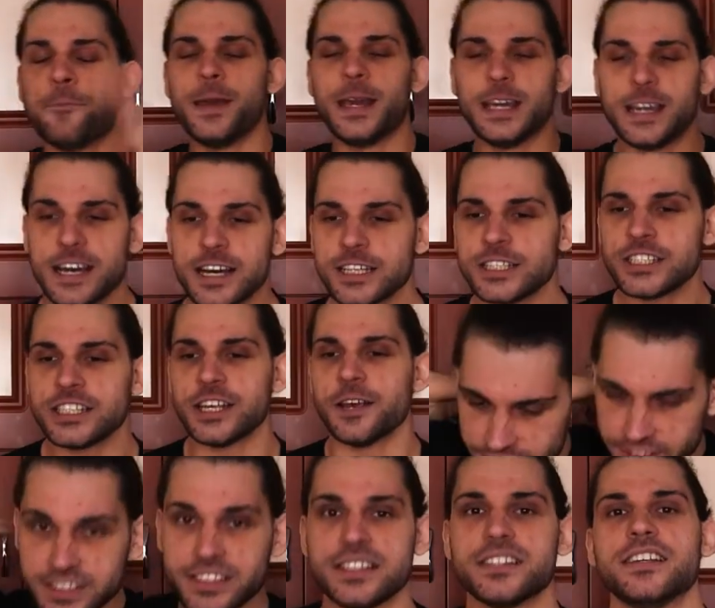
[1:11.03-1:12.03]
because
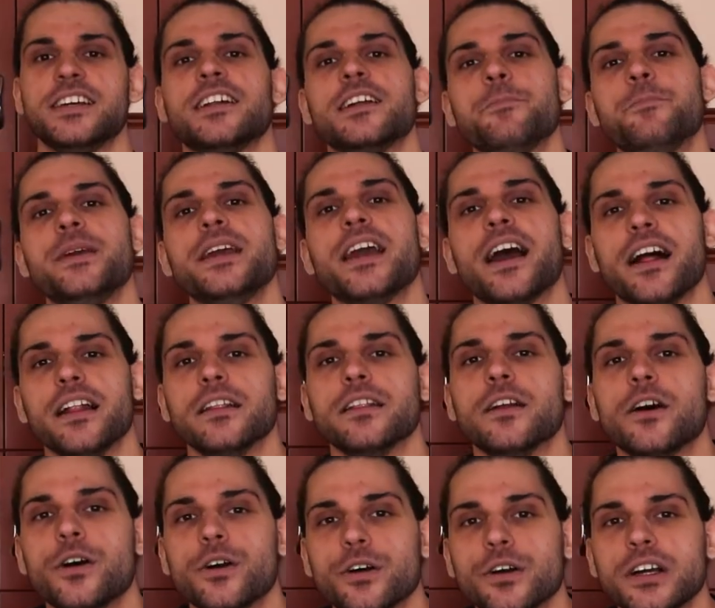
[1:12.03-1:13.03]
this is gonna be a
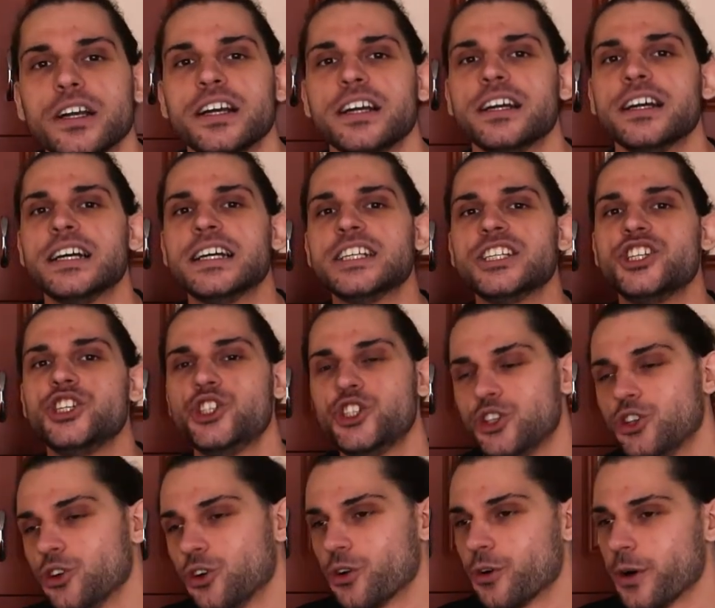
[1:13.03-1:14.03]
long
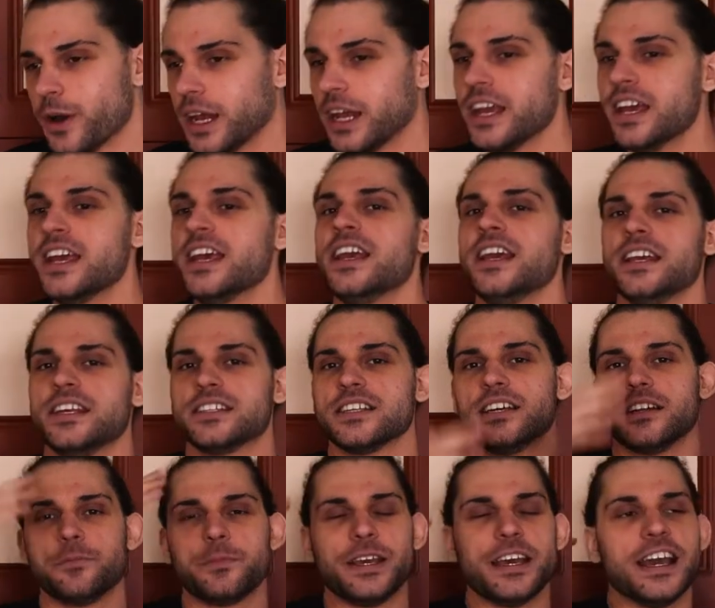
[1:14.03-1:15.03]
story. It's
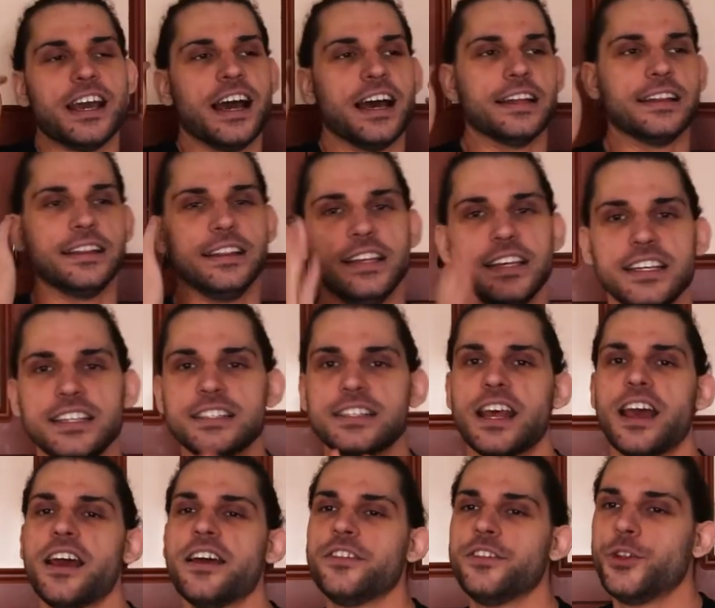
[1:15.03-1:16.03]
gonna be at
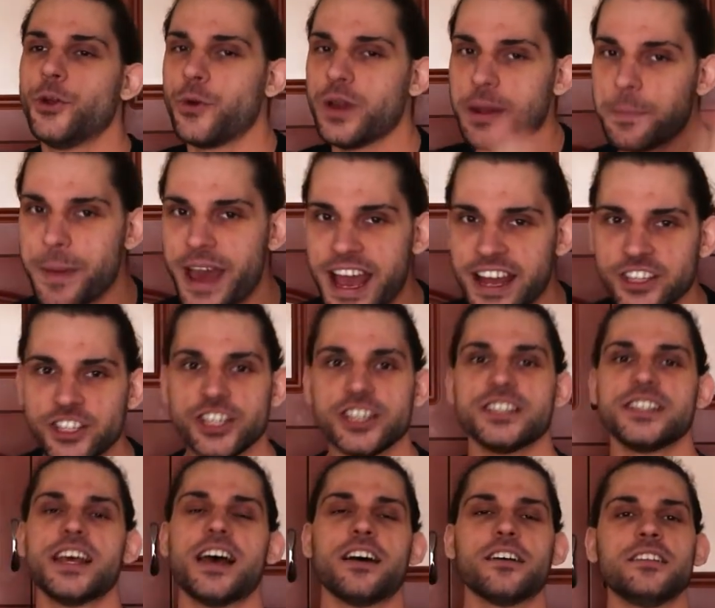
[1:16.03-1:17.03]
least three
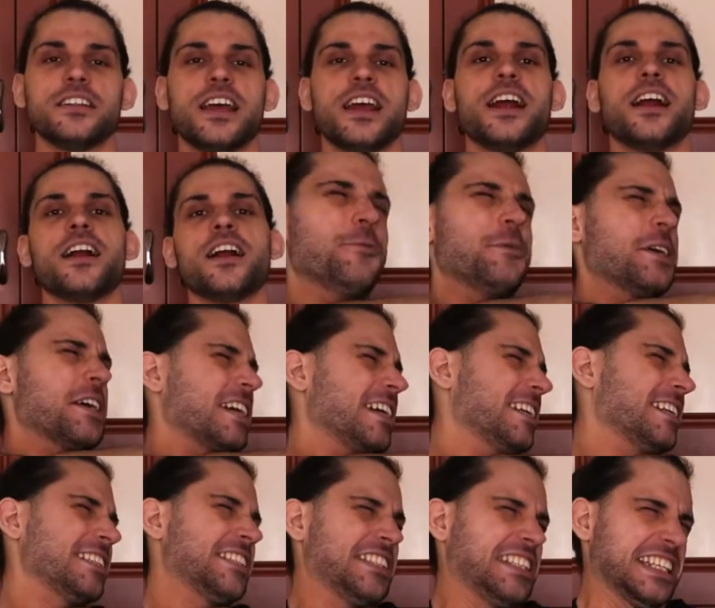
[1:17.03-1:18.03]
matches out there. We're
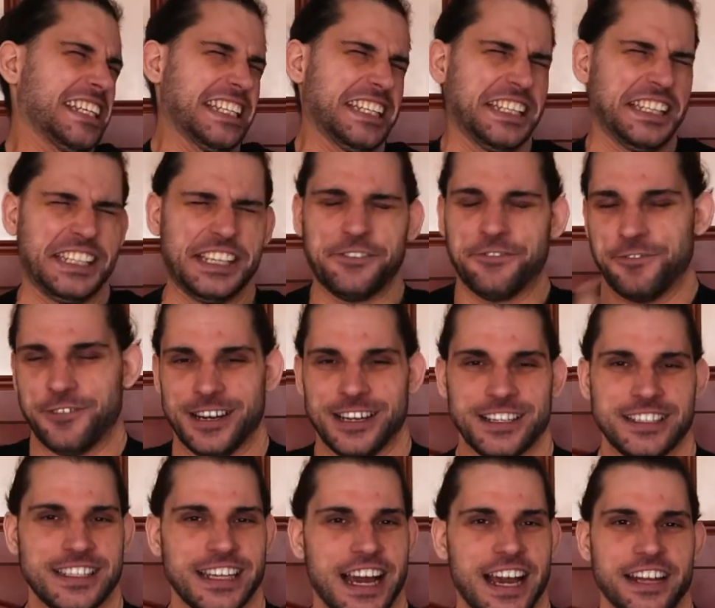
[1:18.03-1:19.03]
gonna see a
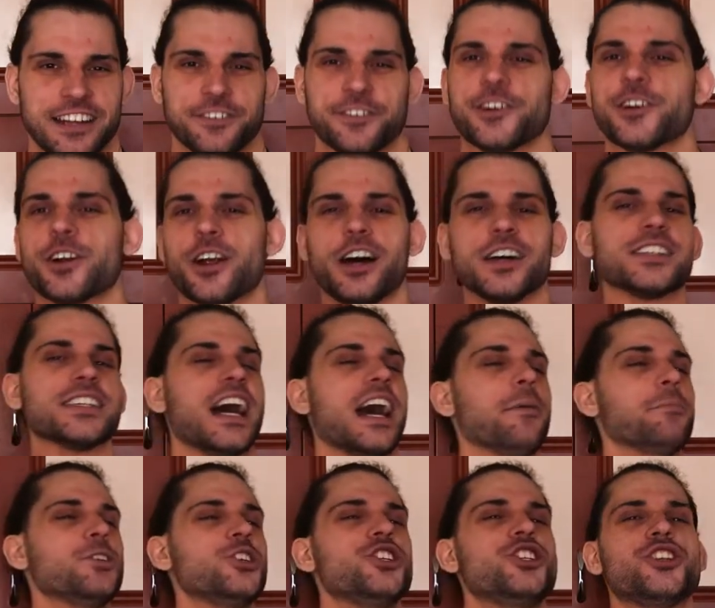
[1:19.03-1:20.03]
different side of Kross.
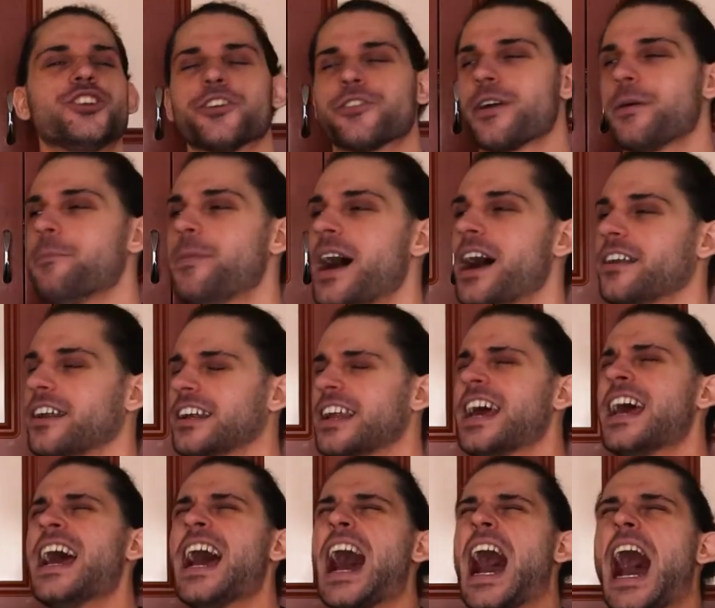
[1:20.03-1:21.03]
I'm sure about
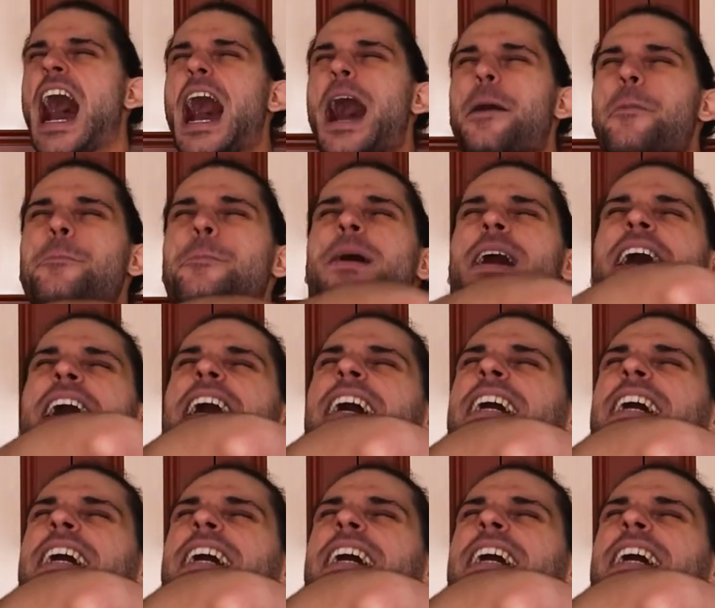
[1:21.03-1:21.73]
it. I'm